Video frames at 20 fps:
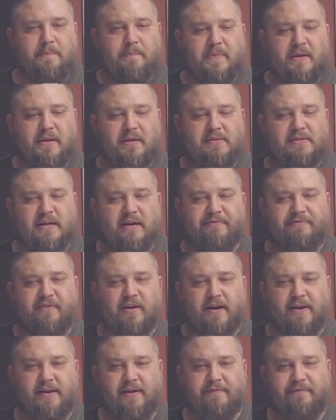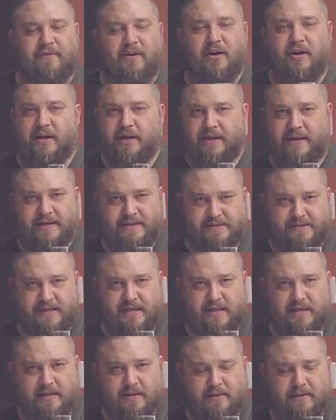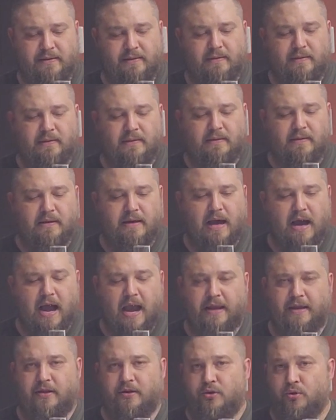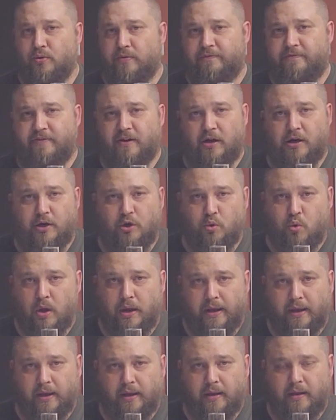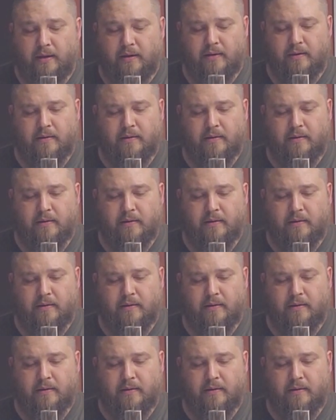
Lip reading: because I find it very easy. I can do it very quick,